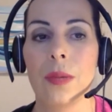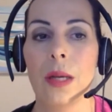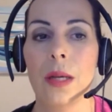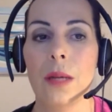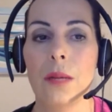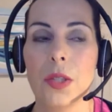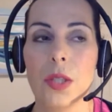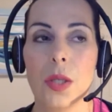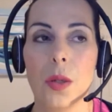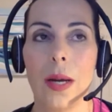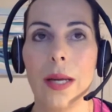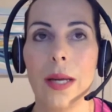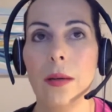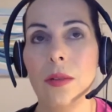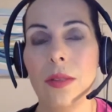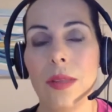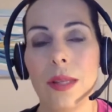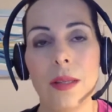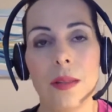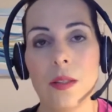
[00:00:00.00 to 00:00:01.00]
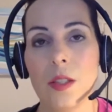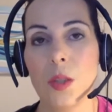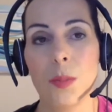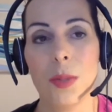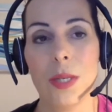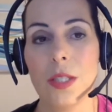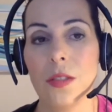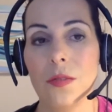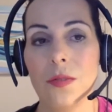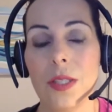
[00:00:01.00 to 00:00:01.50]
So I don't think the
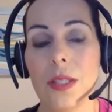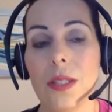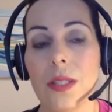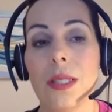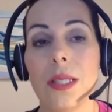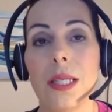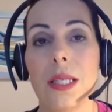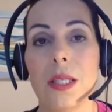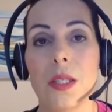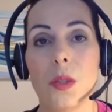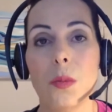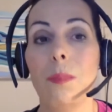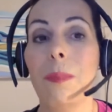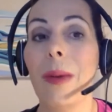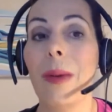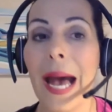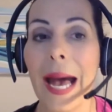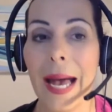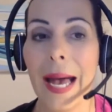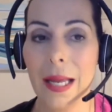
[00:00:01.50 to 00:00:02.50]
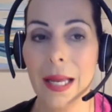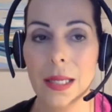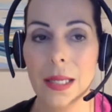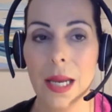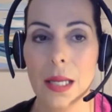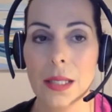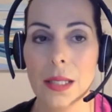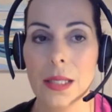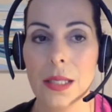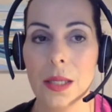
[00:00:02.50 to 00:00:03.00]
specificity is bad
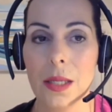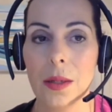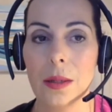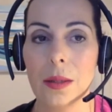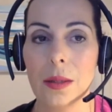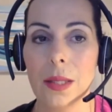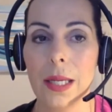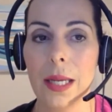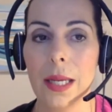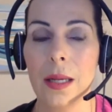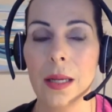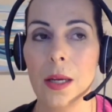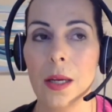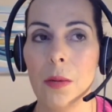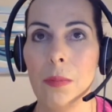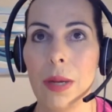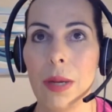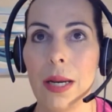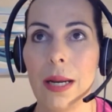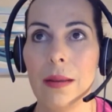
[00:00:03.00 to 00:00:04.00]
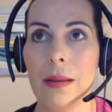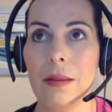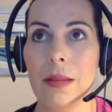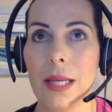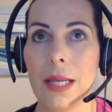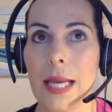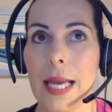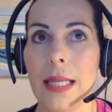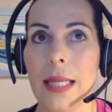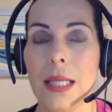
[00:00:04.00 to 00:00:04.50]
necessarily, but I
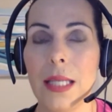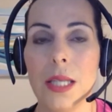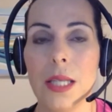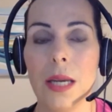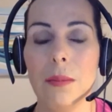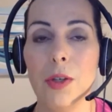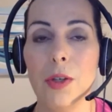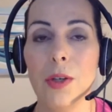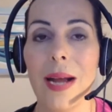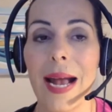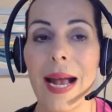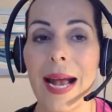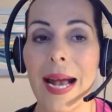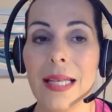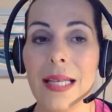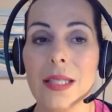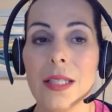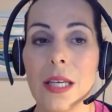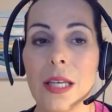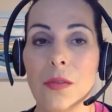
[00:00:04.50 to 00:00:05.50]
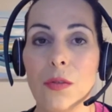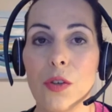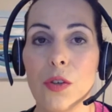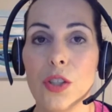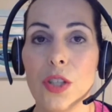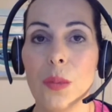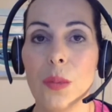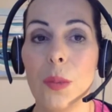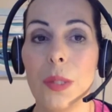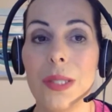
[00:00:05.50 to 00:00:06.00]
think anytime you're asking for
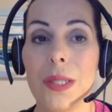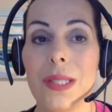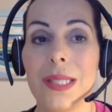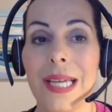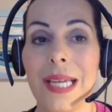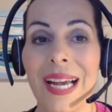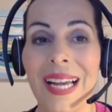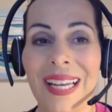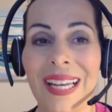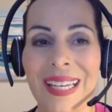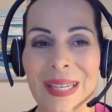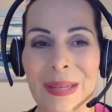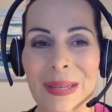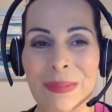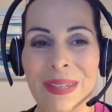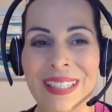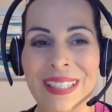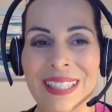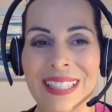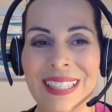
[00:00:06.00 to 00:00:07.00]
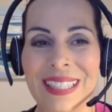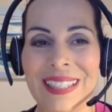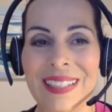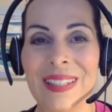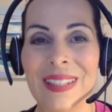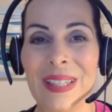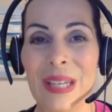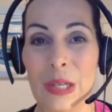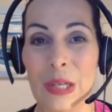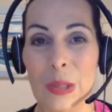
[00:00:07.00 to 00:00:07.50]
someone's time,
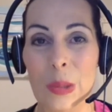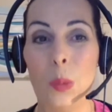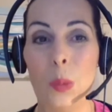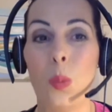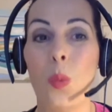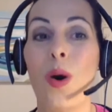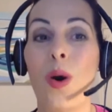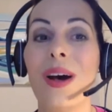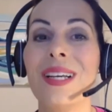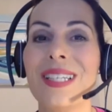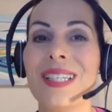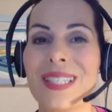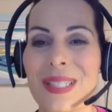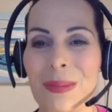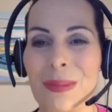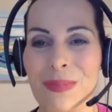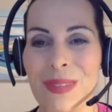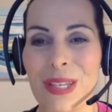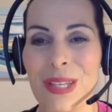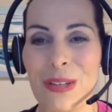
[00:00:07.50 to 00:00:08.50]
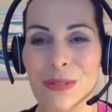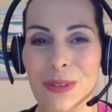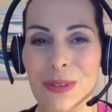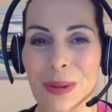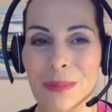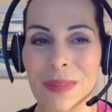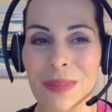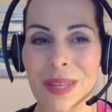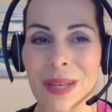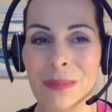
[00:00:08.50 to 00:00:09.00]
and you want something
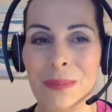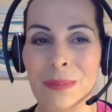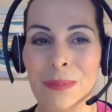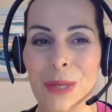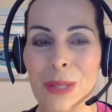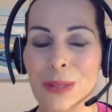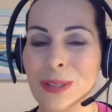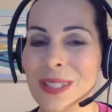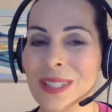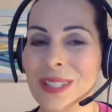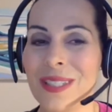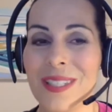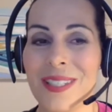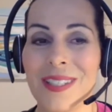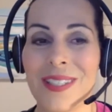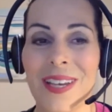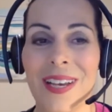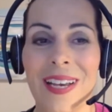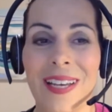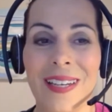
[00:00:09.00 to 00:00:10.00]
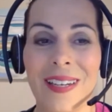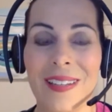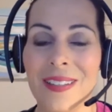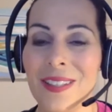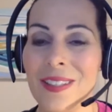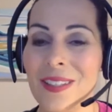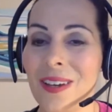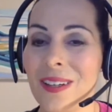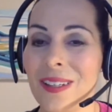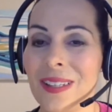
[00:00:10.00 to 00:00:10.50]
from them, whether it's to sign on the
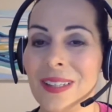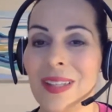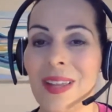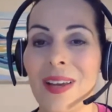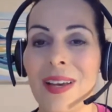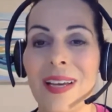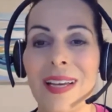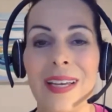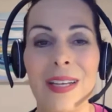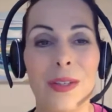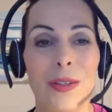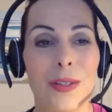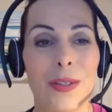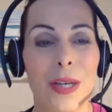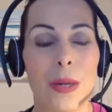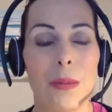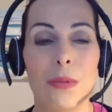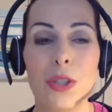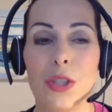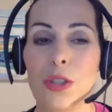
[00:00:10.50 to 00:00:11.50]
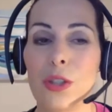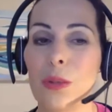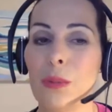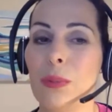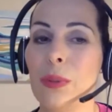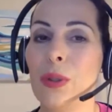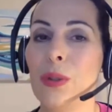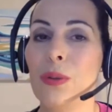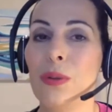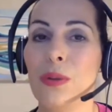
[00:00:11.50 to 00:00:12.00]
dotted line or come to your
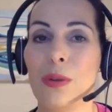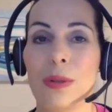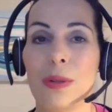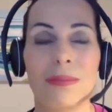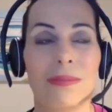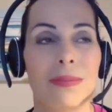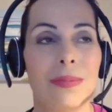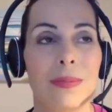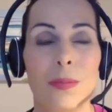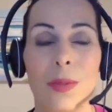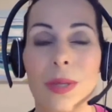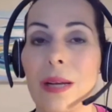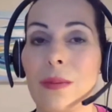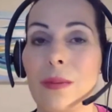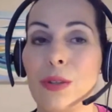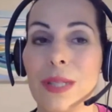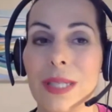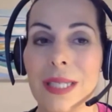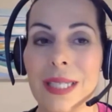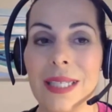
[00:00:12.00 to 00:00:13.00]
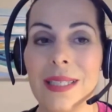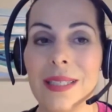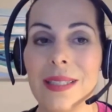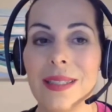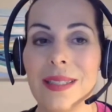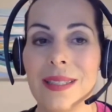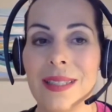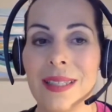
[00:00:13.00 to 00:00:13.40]
booth or whatever it is,